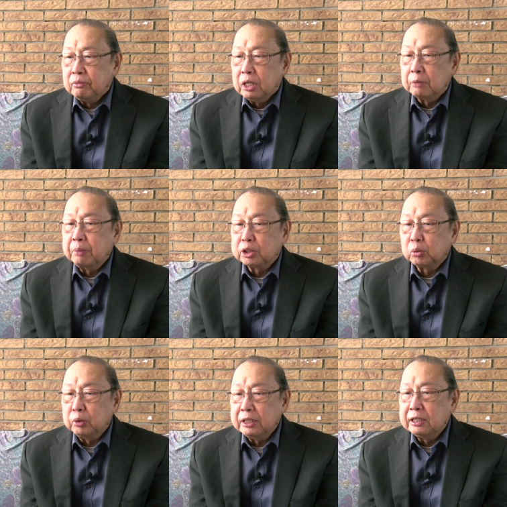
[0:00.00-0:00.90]
It must
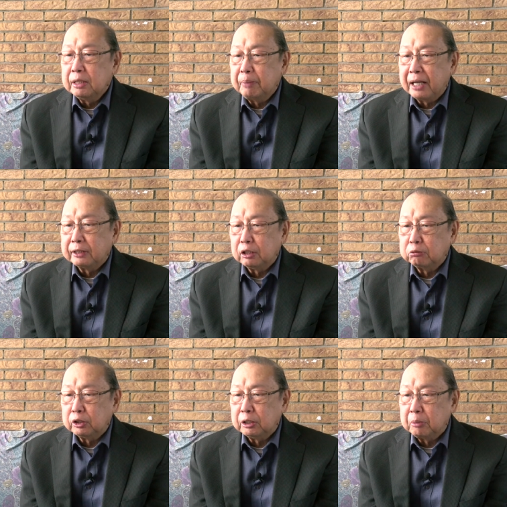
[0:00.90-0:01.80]
win the battle
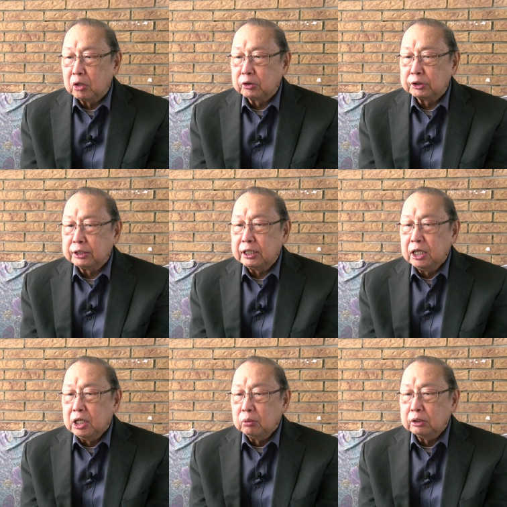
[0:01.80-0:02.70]
for democracy
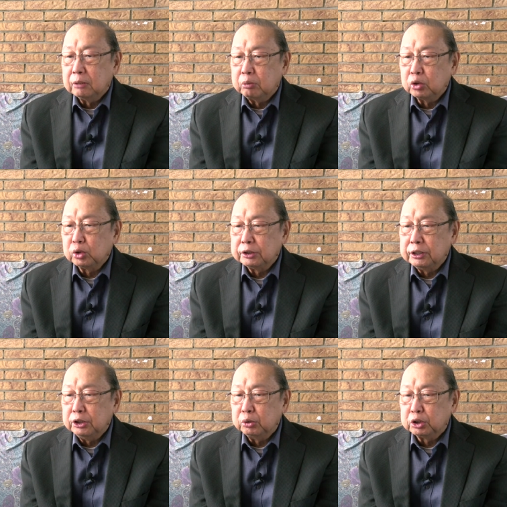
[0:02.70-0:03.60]
when the
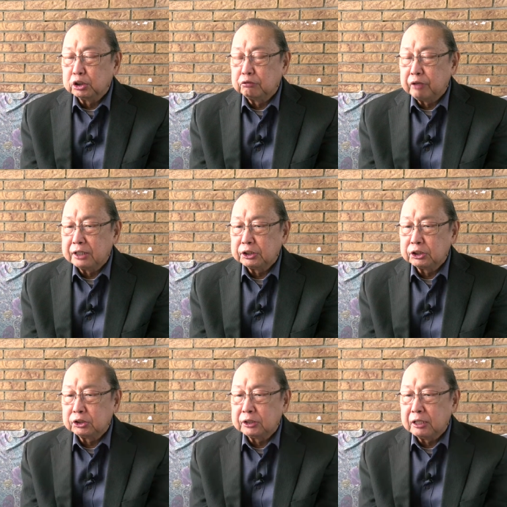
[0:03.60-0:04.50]
bourgeoisie uses
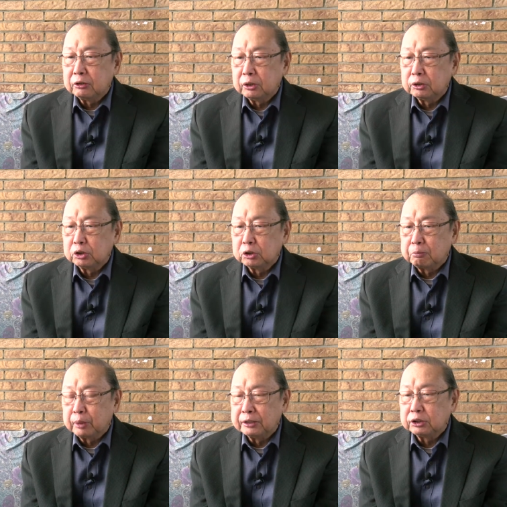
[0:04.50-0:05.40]
fascist terror to
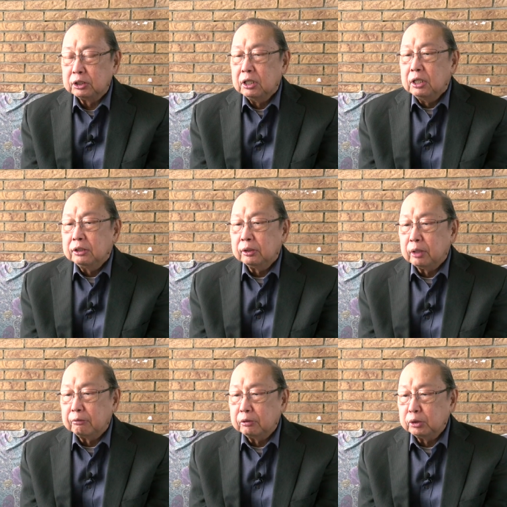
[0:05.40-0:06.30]
suppress the
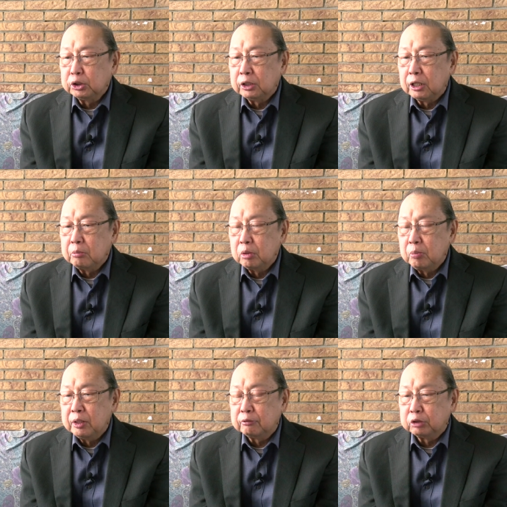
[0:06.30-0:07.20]
revolutionary
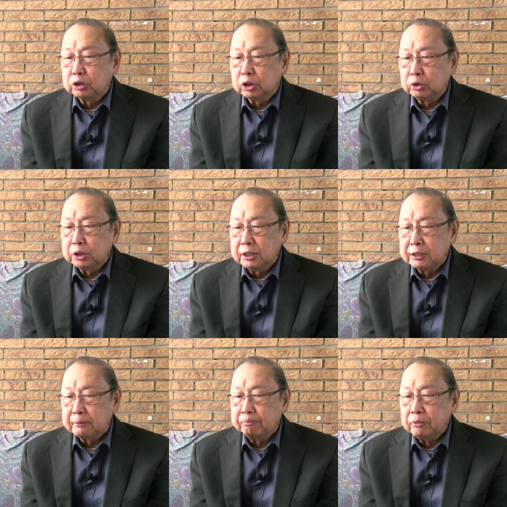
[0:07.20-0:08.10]
movement for
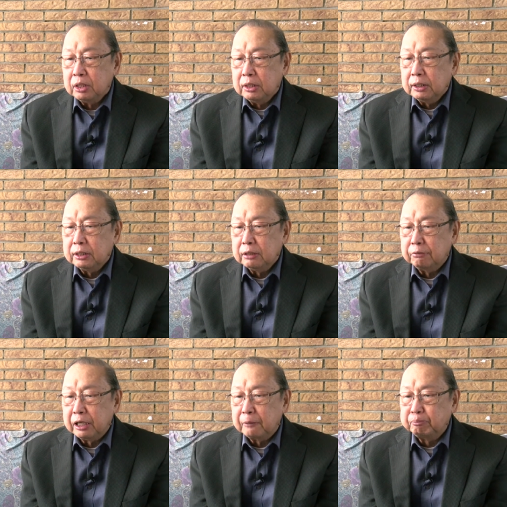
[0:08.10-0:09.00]
socialism in
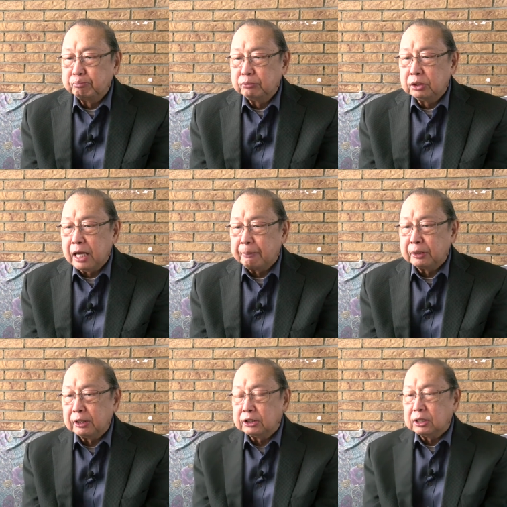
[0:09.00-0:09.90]
developed
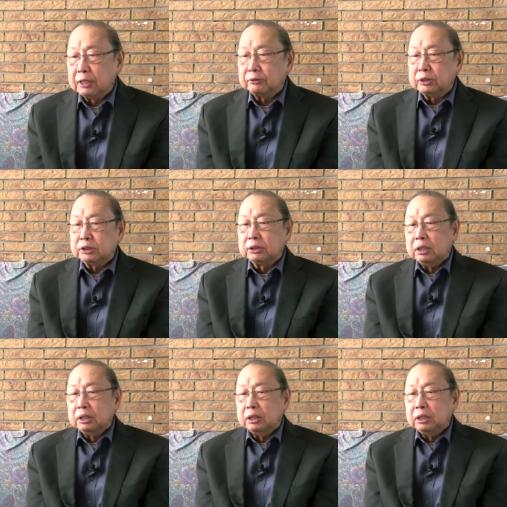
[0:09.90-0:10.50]
capitalist countries.